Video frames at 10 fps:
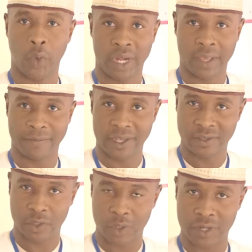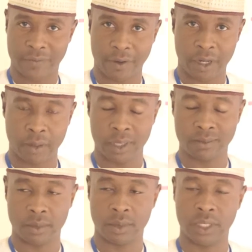When I first saw the
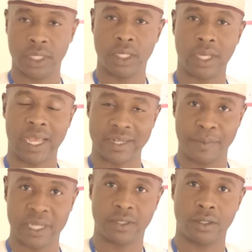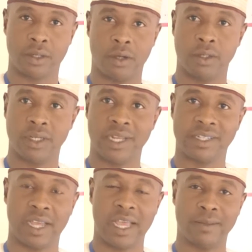program, the advert on
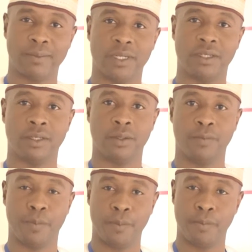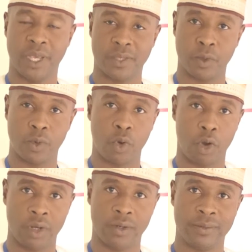Dr. Ahmed Facebook
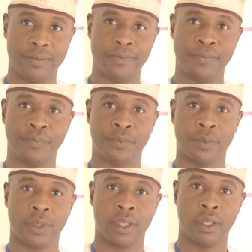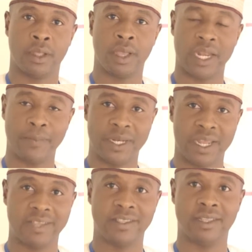wall
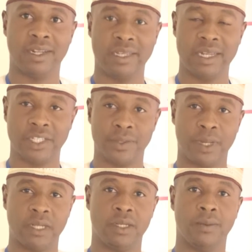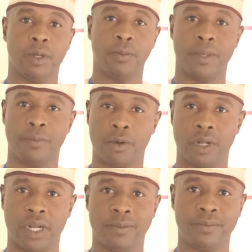advertising the leadership and development
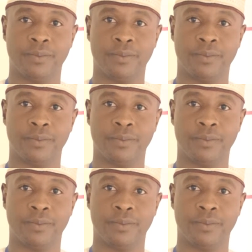program.